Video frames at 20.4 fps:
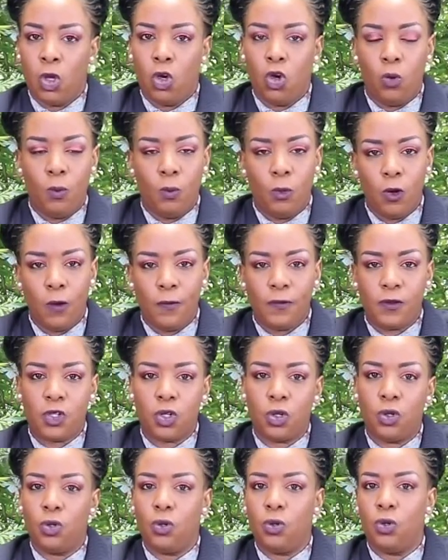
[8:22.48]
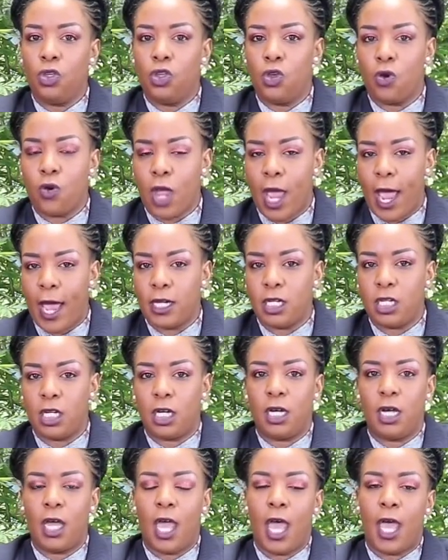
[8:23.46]
who moved to
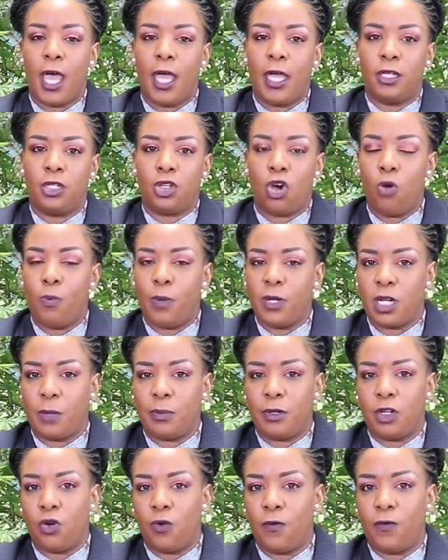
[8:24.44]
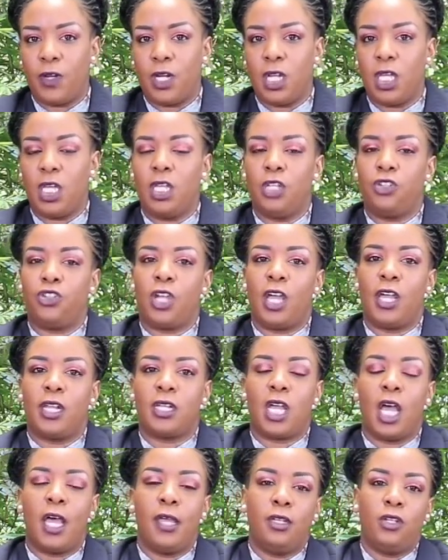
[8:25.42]
Uganda and opened up an orphanage
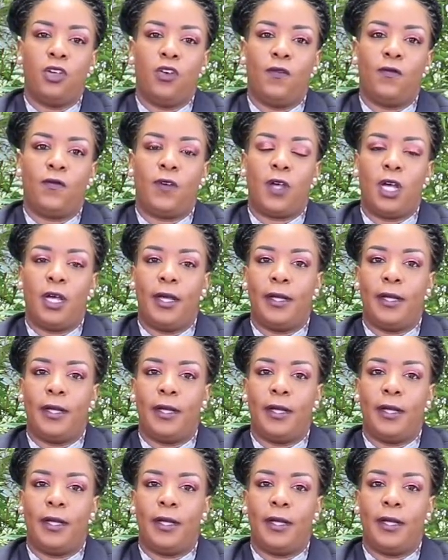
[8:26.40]
and kind of